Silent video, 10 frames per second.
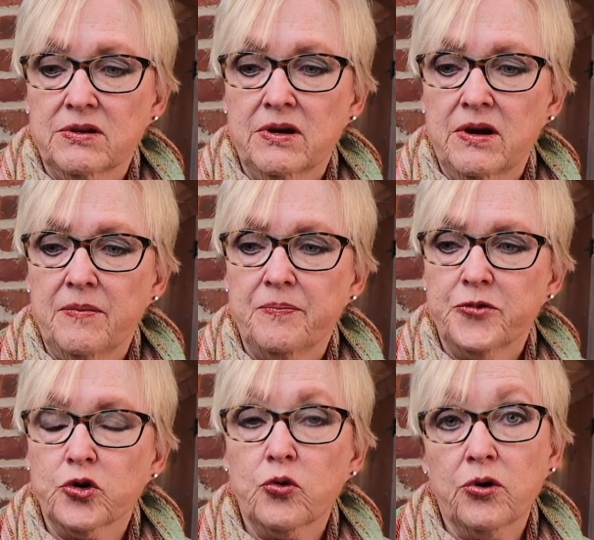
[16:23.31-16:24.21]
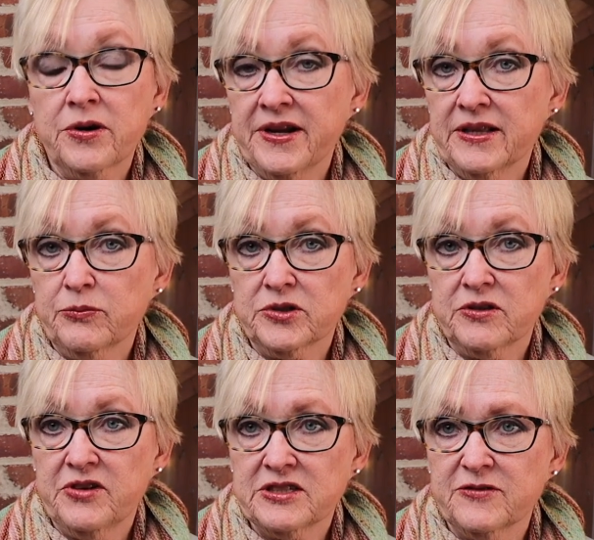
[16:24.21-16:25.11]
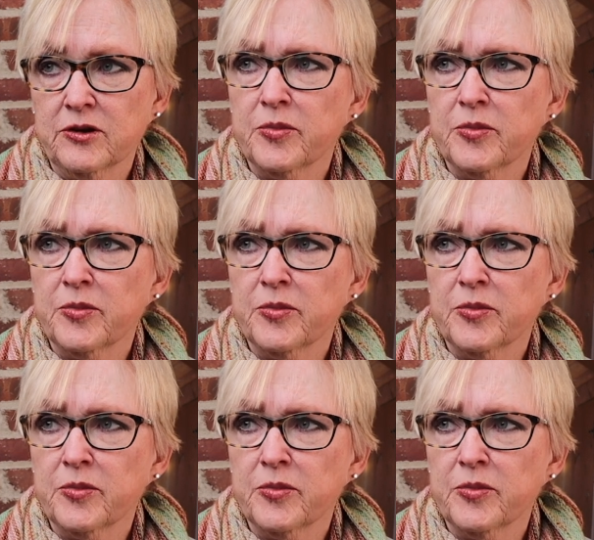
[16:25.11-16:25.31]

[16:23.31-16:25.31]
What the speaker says: to coordinate with the festival,